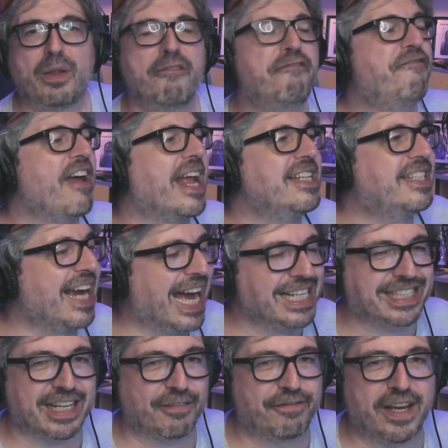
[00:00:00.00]

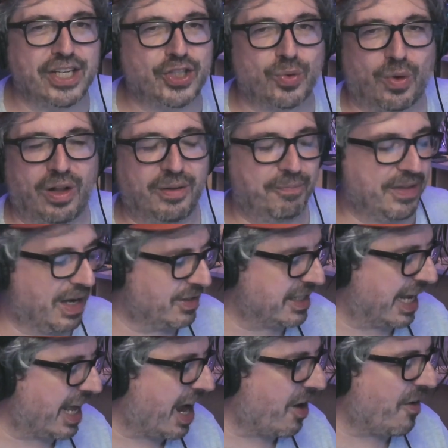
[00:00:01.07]
Fantastic visual. I was
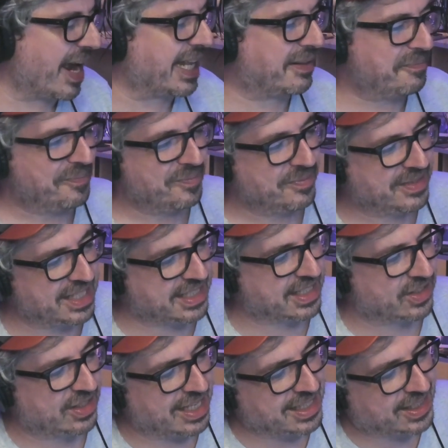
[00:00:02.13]
like, all right, this
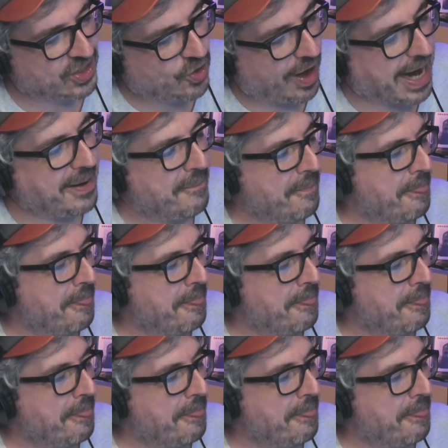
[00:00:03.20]
is great.